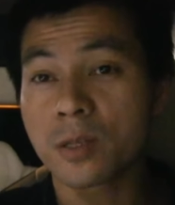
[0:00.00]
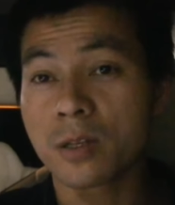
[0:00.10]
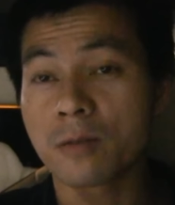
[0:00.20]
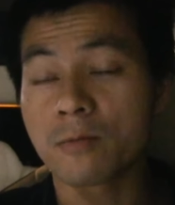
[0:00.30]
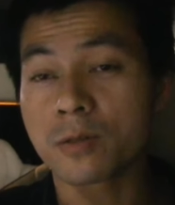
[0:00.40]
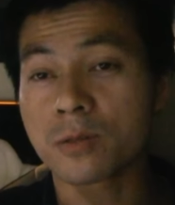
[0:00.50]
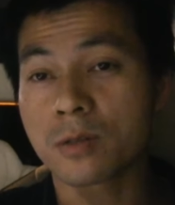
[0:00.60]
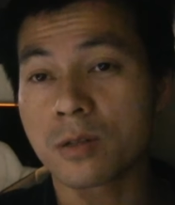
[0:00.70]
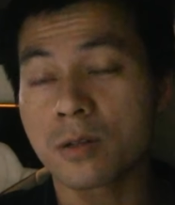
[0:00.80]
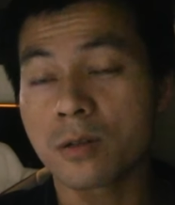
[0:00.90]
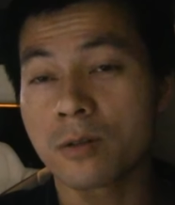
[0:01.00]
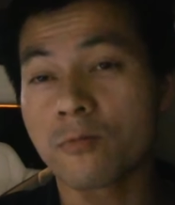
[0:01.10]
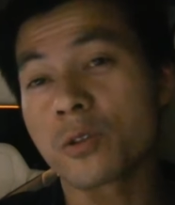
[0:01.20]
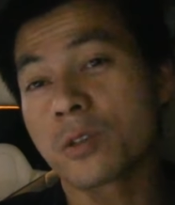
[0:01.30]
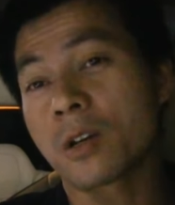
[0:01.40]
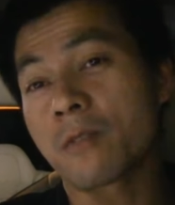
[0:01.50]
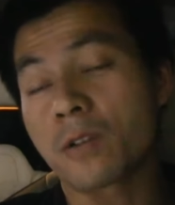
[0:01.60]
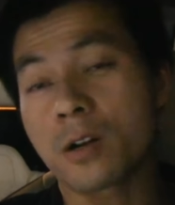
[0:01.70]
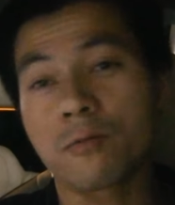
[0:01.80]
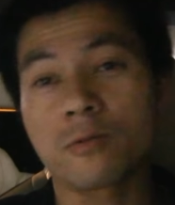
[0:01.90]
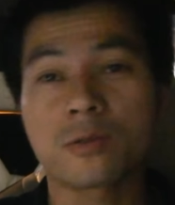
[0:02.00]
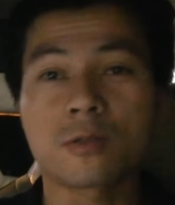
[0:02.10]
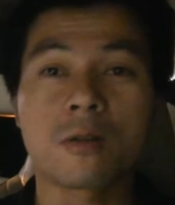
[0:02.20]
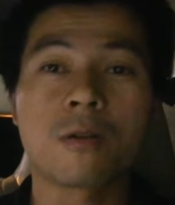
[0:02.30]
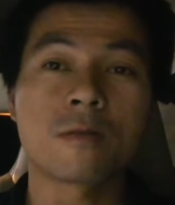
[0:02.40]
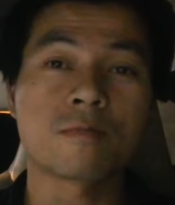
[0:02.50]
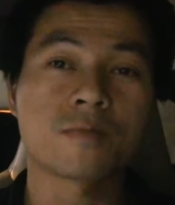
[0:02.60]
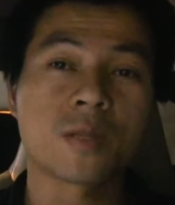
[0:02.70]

It was uh, one and a half hours long.